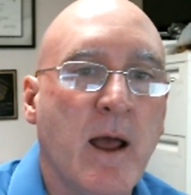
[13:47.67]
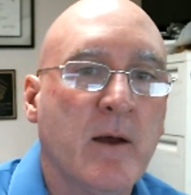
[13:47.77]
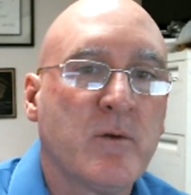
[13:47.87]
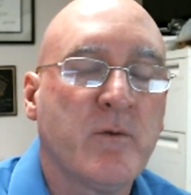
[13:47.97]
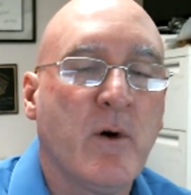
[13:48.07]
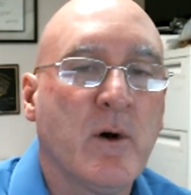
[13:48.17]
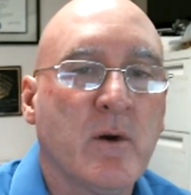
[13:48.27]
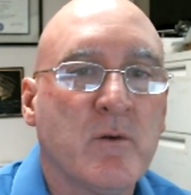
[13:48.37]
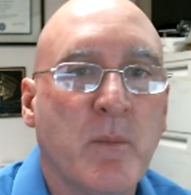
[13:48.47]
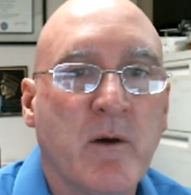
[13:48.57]
As far
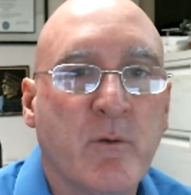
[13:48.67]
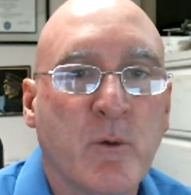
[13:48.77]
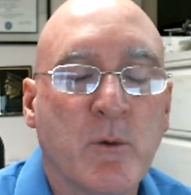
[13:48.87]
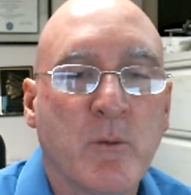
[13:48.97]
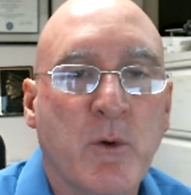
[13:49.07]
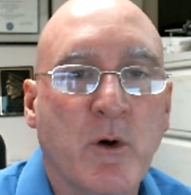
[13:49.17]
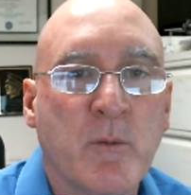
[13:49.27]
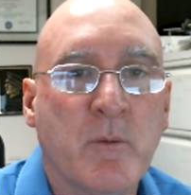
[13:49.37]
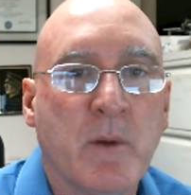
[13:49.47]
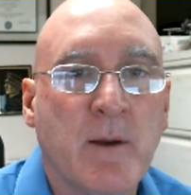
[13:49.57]
as my former
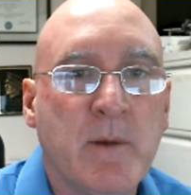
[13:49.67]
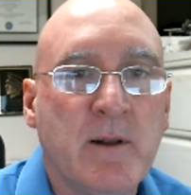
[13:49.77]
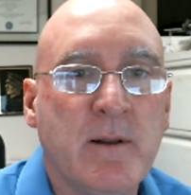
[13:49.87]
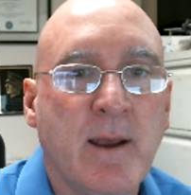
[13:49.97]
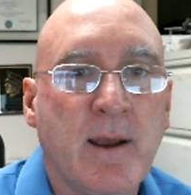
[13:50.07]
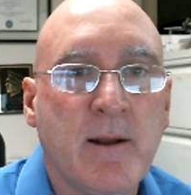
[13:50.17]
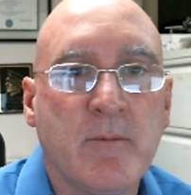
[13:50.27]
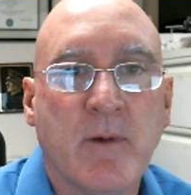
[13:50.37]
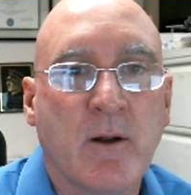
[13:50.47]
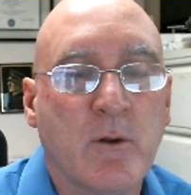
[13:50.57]
department, Miami Dade,
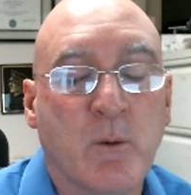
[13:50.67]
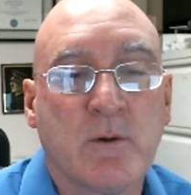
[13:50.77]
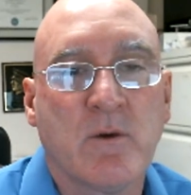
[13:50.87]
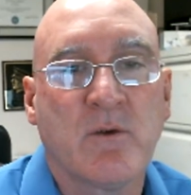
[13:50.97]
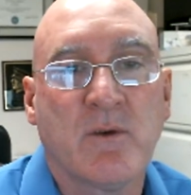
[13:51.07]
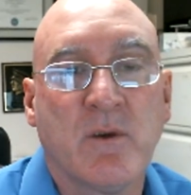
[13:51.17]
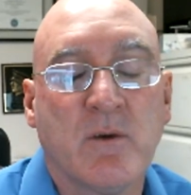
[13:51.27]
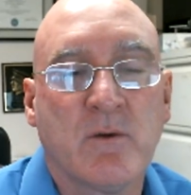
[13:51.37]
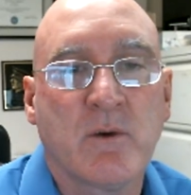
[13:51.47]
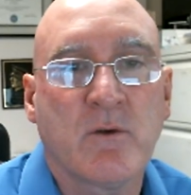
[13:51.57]
I don't know what the
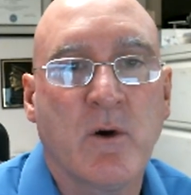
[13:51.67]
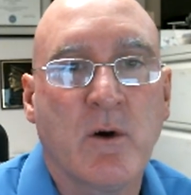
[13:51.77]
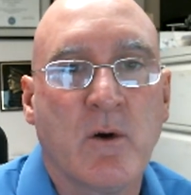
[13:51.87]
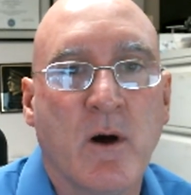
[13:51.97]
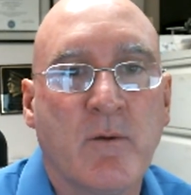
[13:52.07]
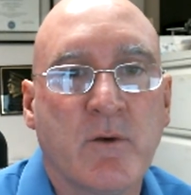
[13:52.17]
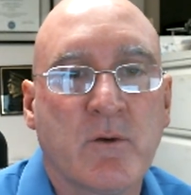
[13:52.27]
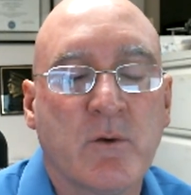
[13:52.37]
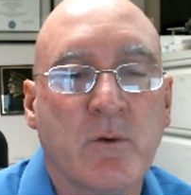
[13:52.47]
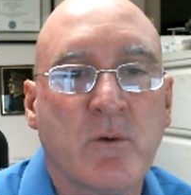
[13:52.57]
statistics are on
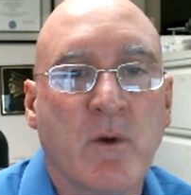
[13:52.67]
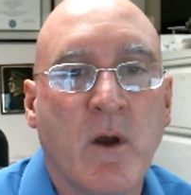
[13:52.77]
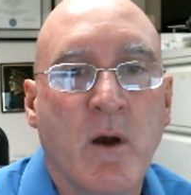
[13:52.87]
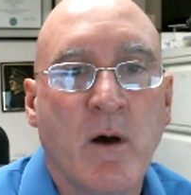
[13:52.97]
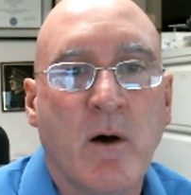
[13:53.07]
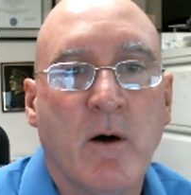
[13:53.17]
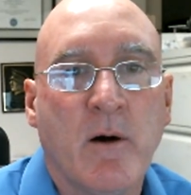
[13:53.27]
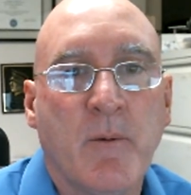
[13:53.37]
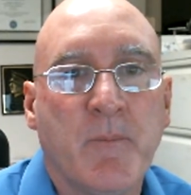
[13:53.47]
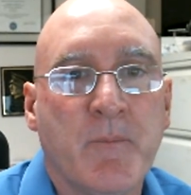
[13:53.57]
officers uh,